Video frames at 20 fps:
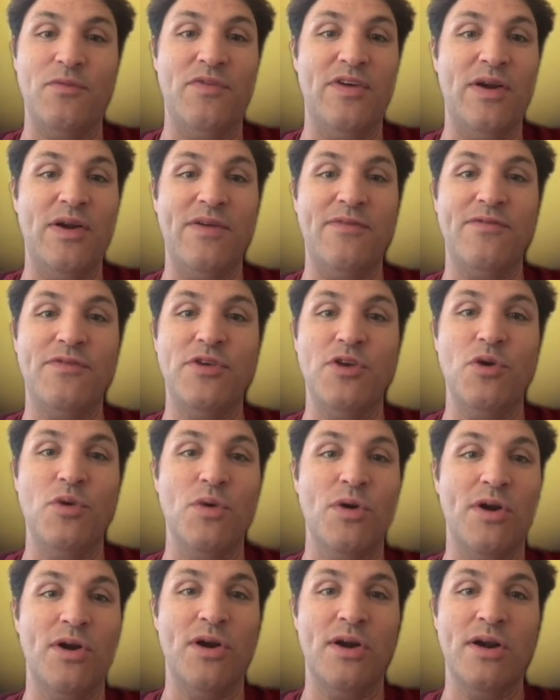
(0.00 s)

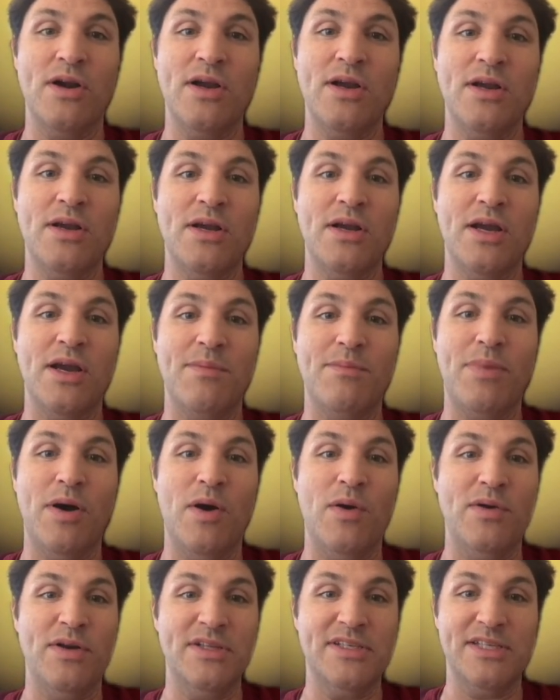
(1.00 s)
fewer
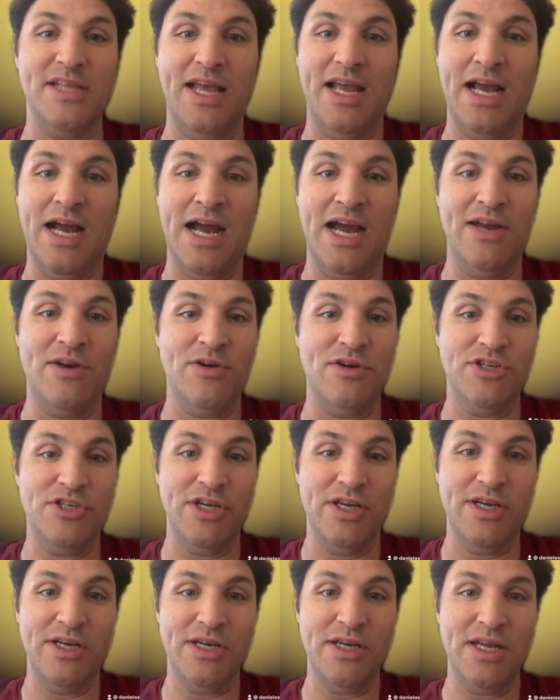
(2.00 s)
components like
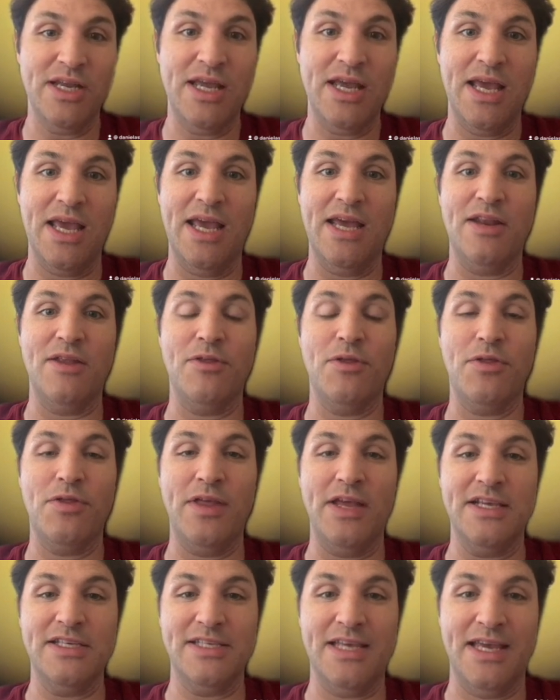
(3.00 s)
hydrogen and other
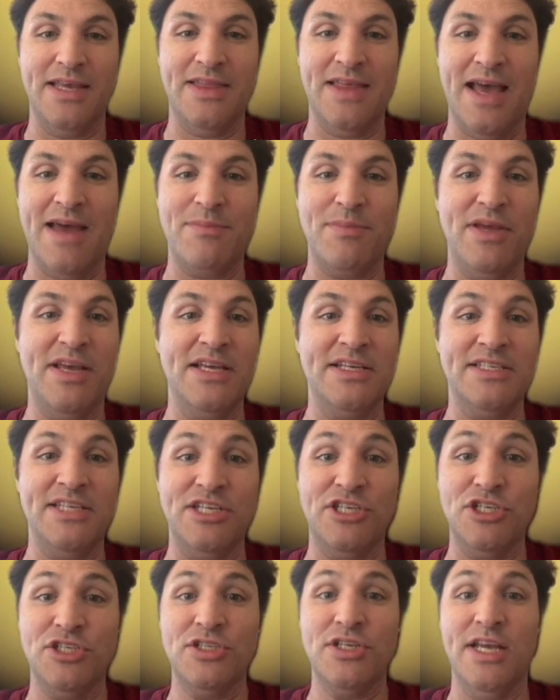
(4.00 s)
things like that, because they
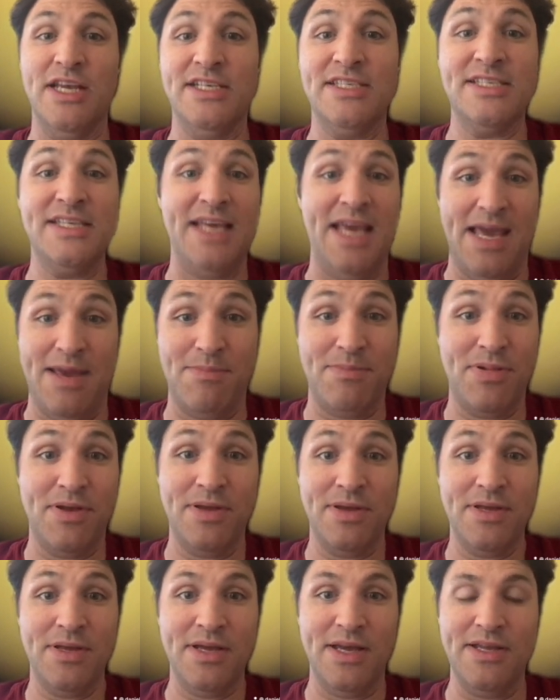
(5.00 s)
just escape.
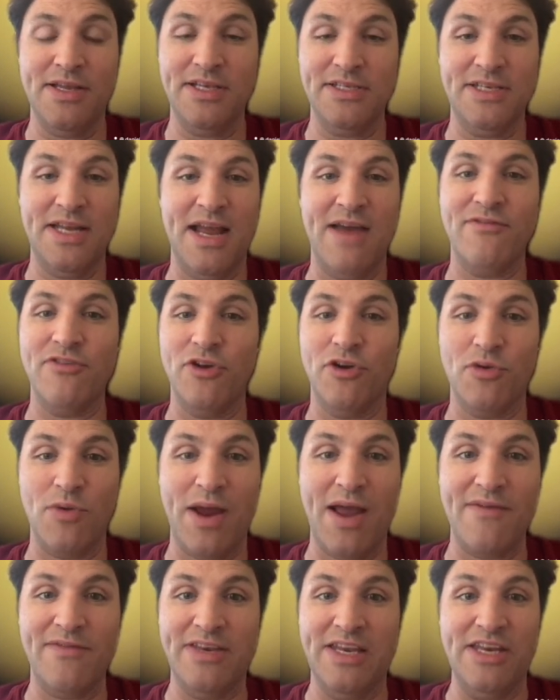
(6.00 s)
It doesn't have the
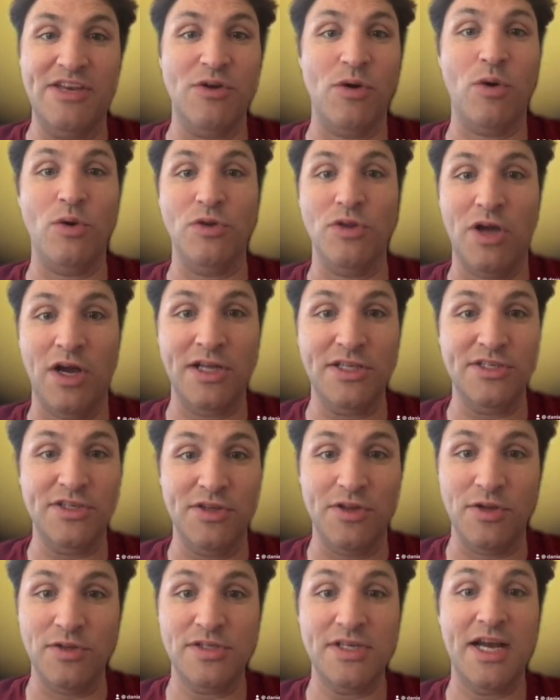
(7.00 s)
gravity to hold on to
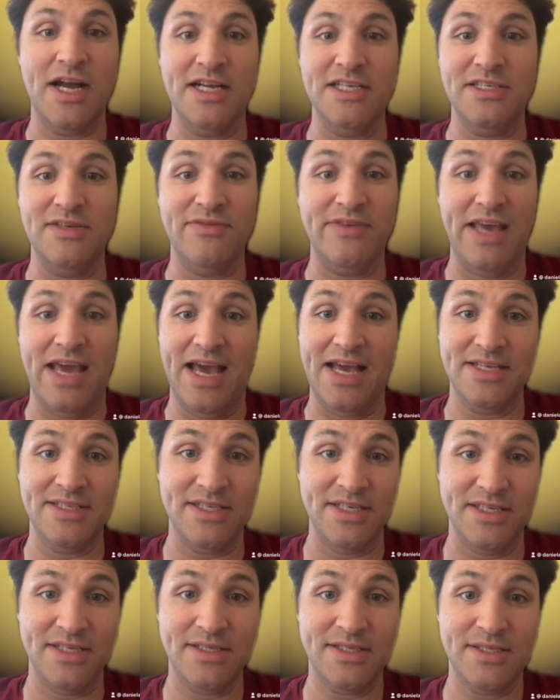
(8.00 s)
those kinds of
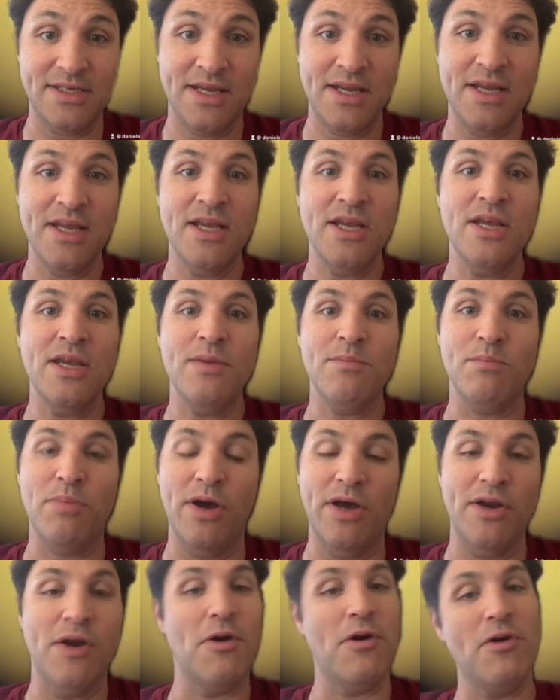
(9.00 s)
gases. But
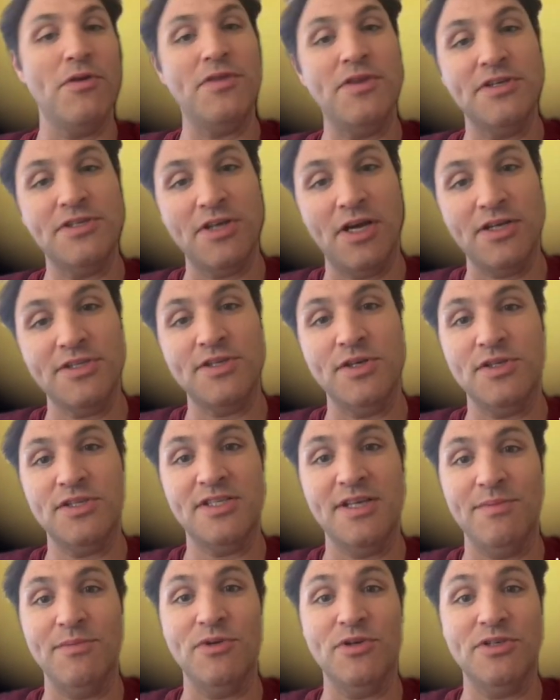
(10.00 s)
Earth is also
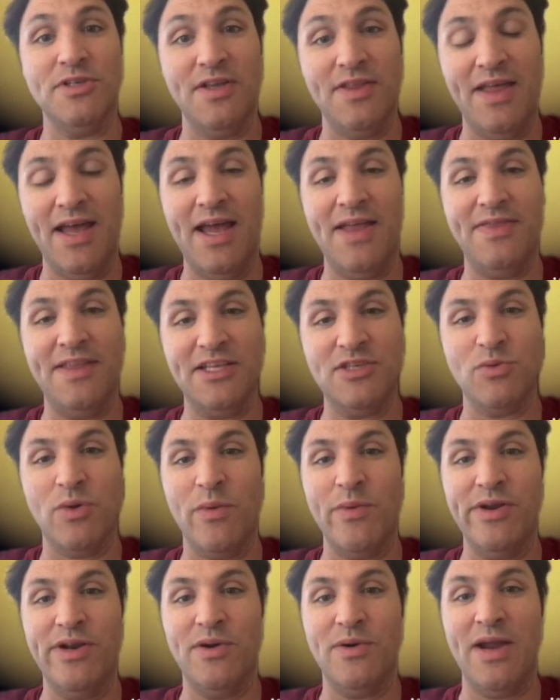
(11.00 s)
similar to that. That's why we
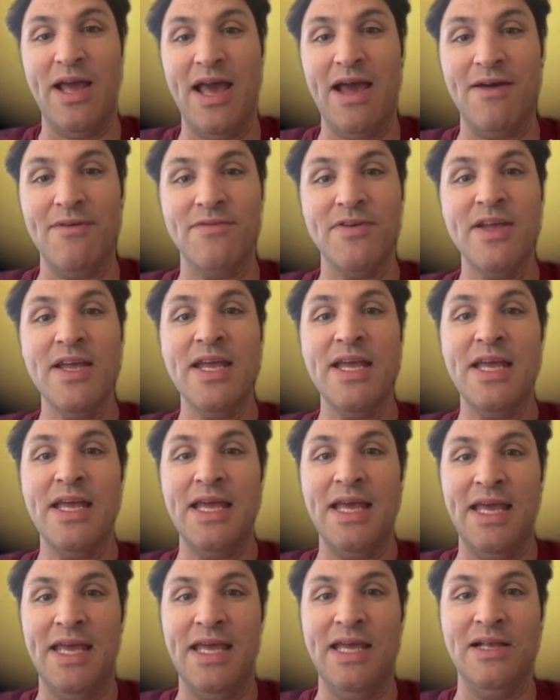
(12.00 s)
don't have
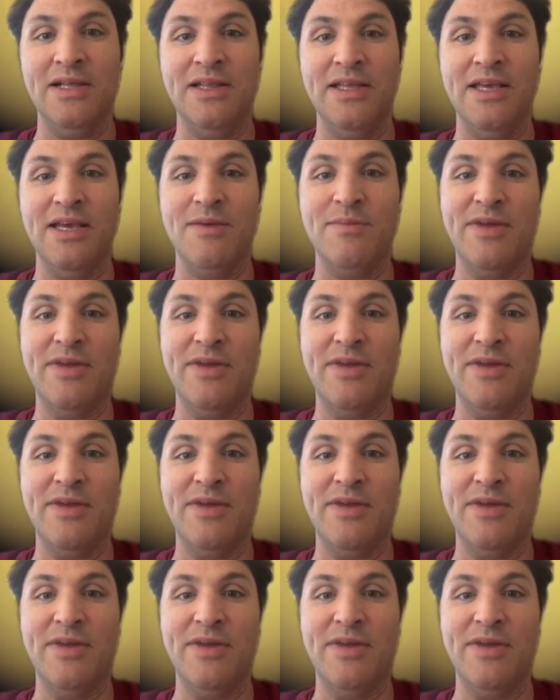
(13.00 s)
helium and